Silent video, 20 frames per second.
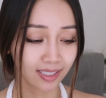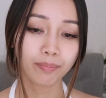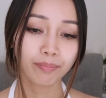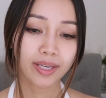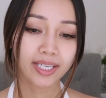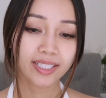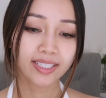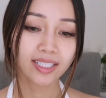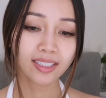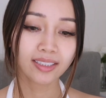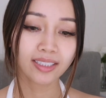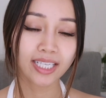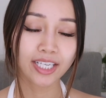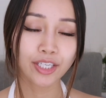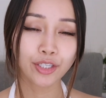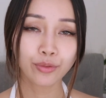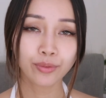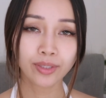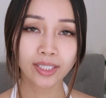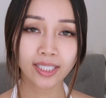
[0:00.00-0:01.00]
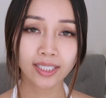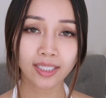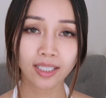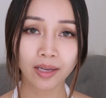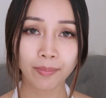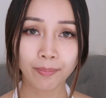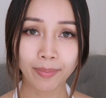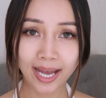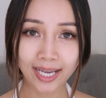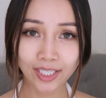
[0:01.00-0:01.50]
Basically, you need
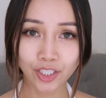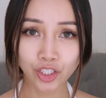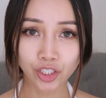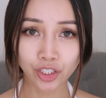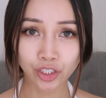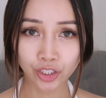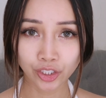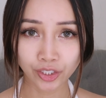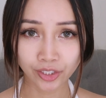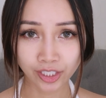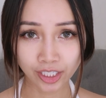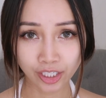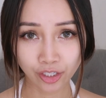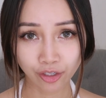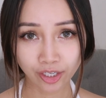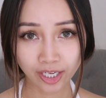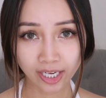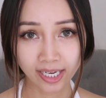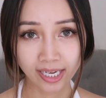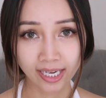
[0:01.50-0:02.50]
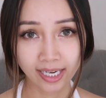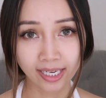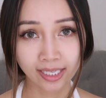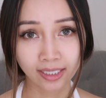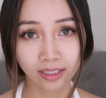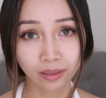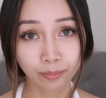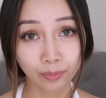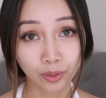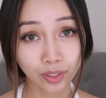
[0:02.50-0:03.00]
a bachelor's degree
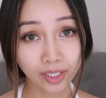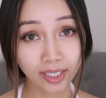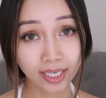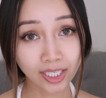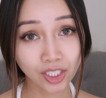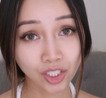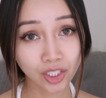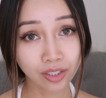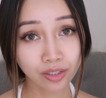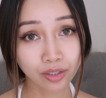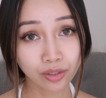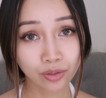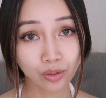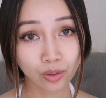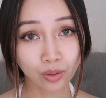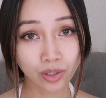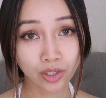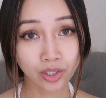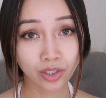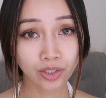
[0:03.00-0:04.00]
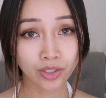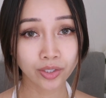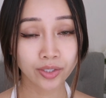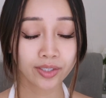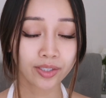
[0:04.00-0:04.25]
in communication disorders,